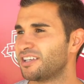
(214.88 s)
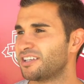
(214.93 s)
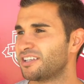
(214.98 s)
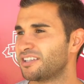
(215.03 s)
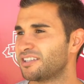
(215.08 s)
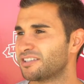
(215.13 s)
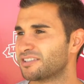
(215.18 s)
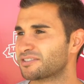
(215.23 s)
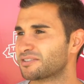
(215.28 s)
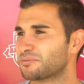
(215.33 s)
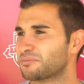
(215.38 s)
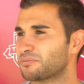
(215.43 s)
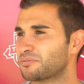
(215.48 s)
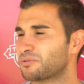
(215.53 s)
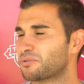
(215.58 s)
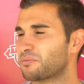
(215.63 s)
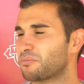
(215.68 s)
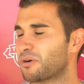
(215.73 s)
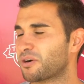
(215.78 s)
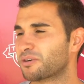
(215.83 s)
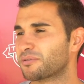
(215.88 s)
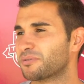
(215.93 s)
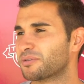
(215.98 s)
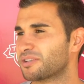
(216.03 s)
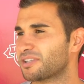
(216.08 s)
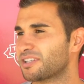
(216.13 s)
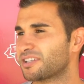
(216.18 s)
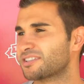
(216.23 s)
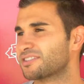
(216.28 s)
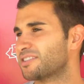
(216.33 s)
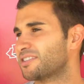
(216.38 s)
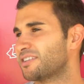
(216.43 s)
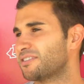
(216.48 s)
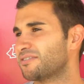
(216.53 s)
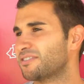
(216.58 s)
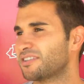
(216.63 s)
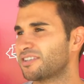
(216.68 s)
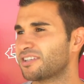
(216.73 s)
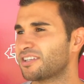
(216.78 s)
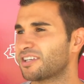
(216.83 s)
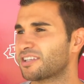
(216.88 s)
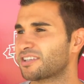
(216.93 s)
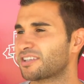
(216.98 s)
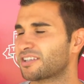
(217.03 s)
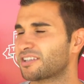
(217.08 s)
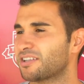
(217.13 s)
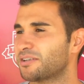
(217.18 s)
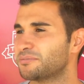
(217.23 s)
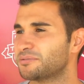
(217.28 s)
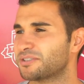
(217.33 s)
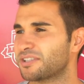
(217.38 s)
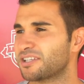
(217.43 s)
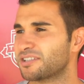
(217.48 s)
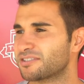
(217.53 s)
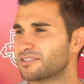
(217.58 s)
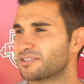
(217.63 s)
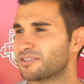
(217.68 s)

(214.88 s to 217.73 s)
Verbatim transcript: he does some remarkable things, and even at the club stage.